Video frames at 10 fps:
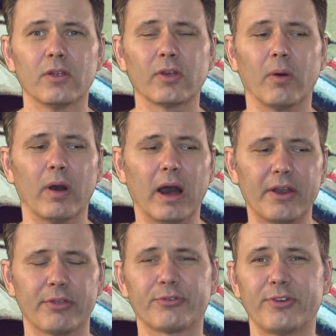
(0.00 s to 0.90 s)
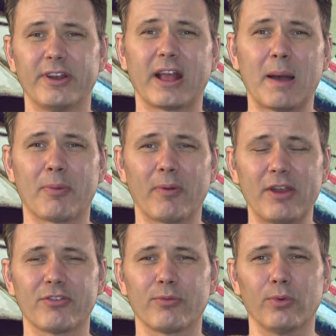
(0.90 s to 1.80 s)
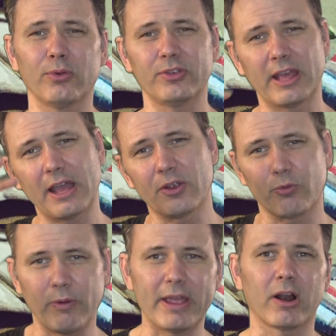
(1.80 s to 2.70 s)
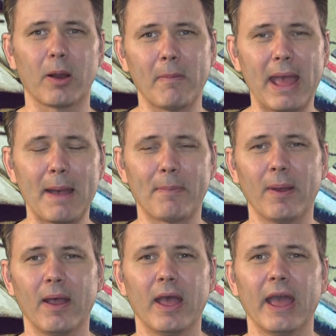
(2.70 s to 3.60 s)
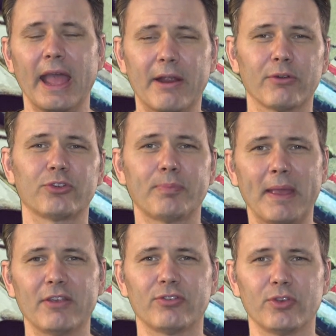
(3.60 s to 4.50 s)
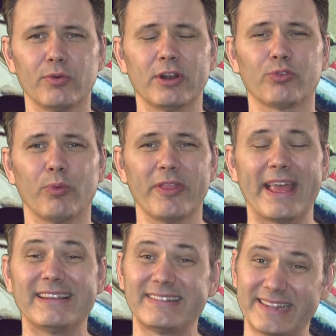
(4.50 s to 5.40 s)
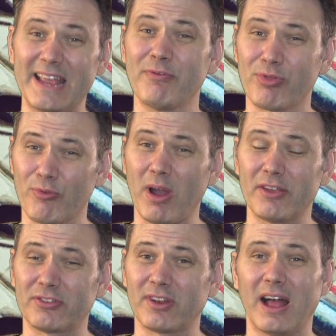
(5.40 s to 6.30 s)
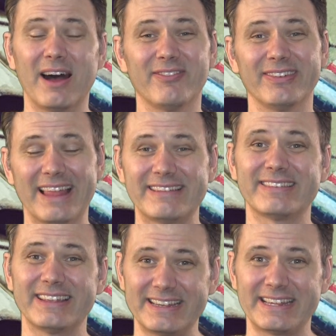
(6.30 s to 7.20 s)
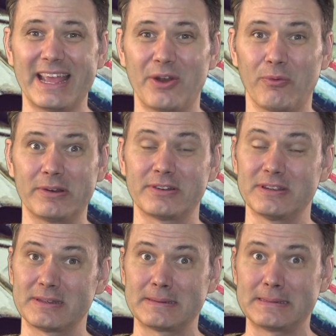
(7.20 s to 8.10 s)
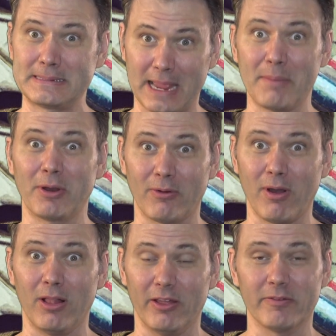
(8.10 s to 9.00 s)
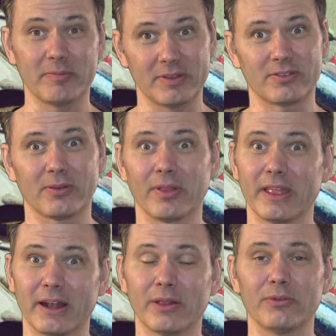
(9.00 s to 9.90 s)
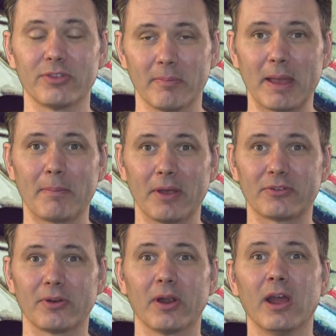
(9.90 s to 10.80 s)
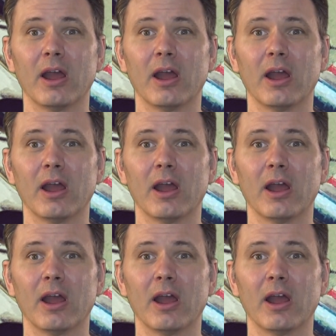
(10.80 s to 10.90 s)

So under the strategic operation rules, you got your radar map. Aerospace units with a safe thrust of less than 10, which is damn near all of them, and certainly includes the Mechbuster,